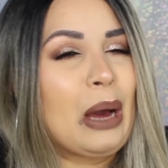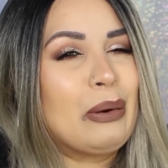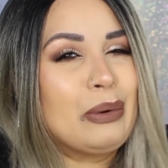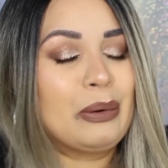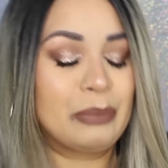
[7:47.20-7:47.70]

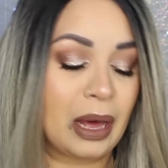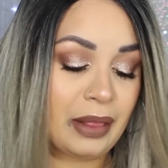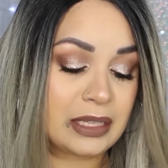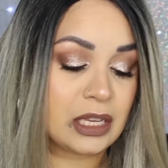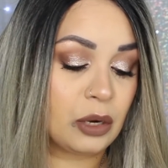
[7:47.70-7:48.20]
don't know how
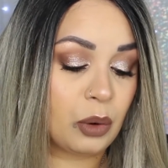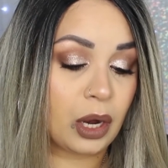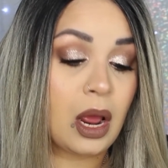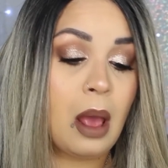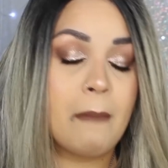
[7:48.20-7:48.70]
that's gonna
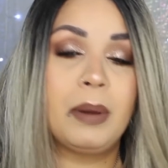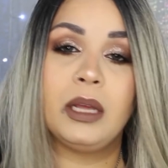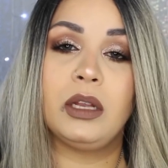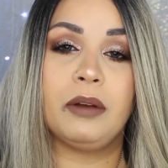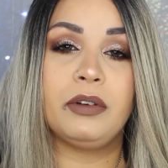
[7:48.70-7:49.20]
work.
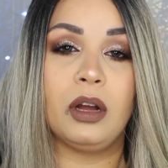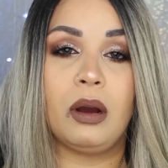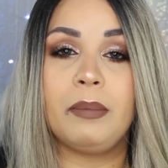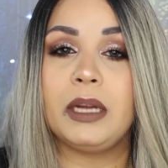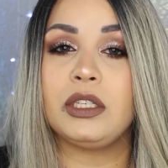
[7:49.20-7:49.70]
But you never know,
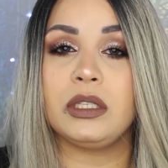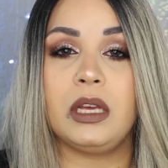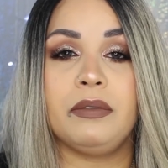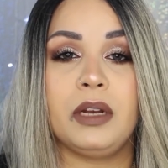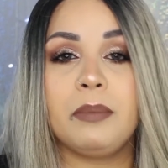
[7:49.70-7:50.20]
I might just
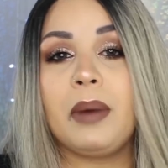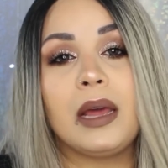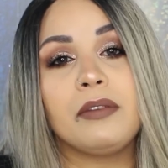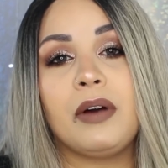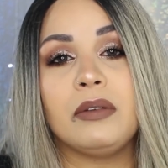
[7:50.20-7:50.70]
give in and
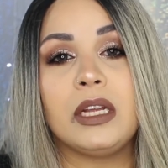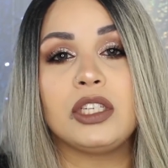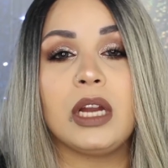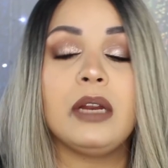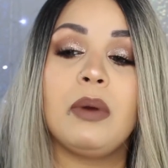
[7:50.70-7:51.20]
buy the
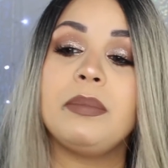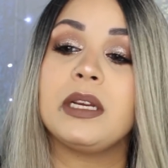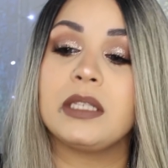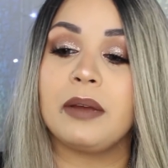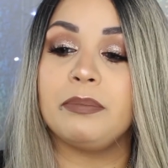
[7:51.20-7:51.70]
foundation anyway,
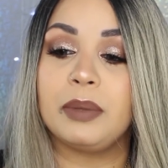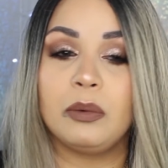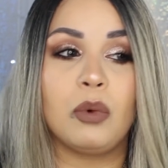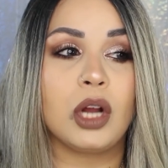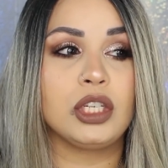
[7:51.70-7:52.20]
because I've
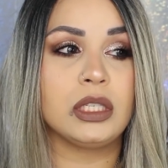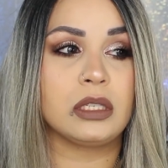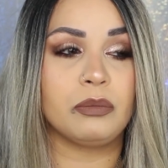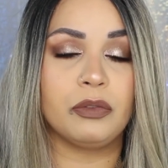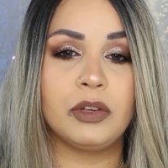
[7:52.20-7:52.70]
been watching
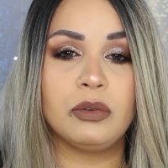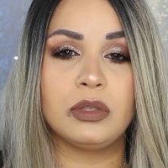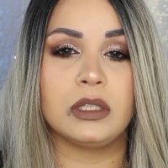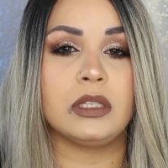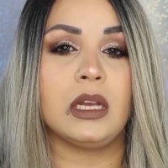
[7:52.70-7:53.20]
some
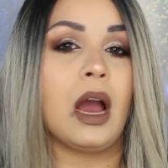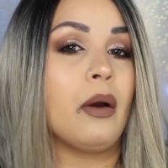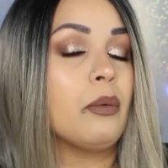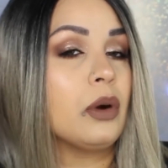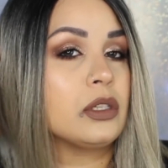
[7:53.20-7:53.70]
reviews and seeing
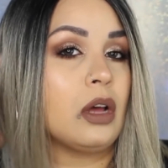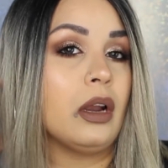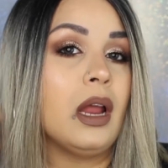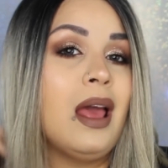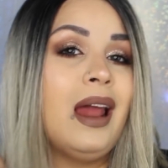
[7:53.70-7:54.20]
how it works
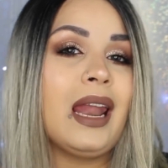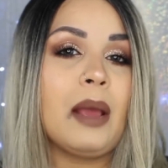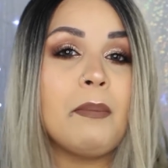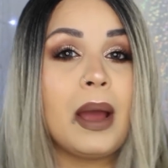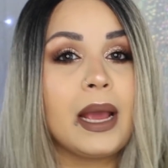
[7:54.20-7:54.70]
on
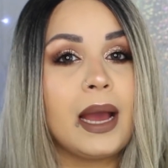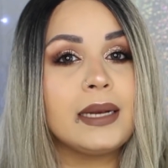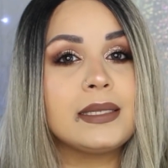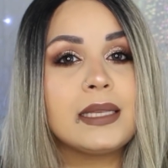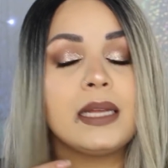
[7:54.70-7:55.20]
like my
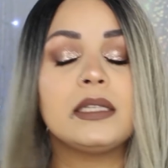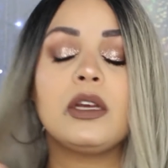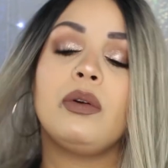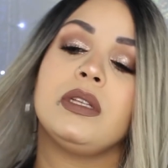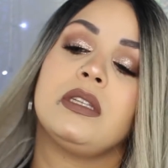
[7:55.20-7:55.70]
kind of skin
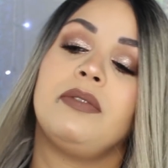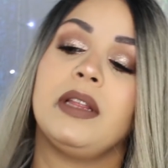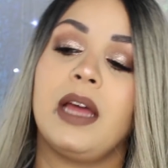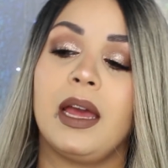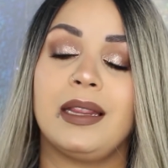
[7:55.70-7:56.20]
tone and stuff
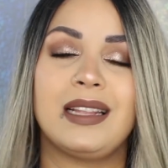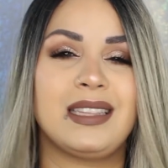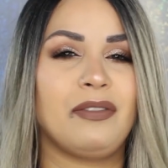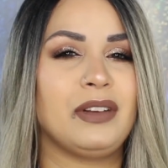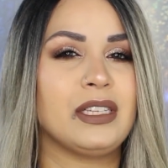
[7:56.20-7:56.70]
like that, and
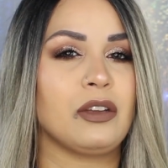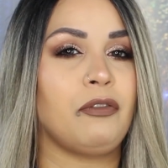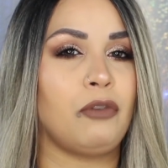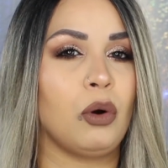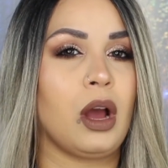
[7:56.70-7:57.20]
that definitely is a
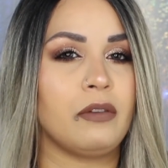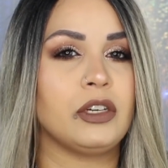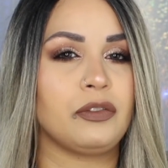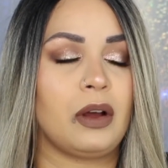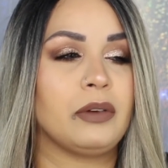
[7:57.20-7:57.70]
full
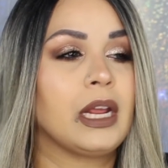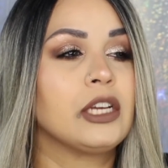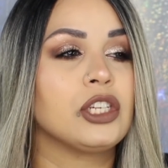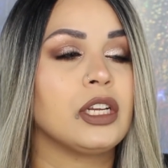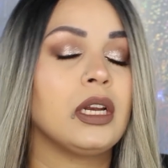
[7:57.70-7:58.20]
coverage
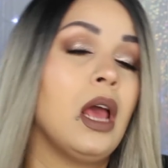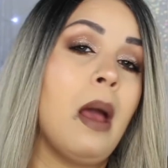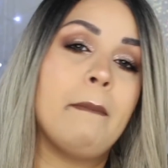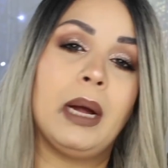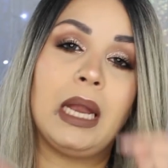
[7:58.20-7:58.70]
foundation.
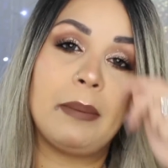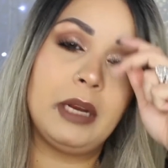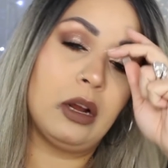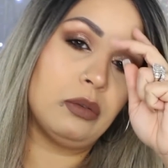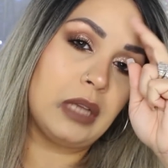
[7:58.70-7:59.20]
But let
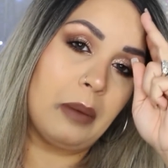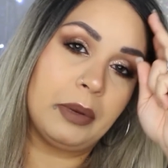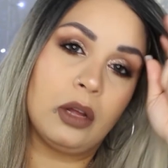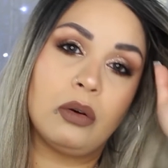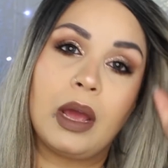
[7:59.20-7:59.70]
me know down
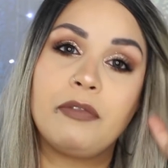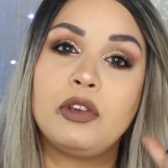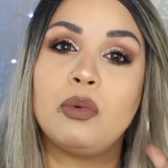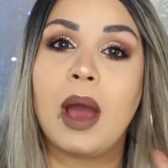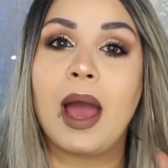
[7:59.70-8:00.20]
below if you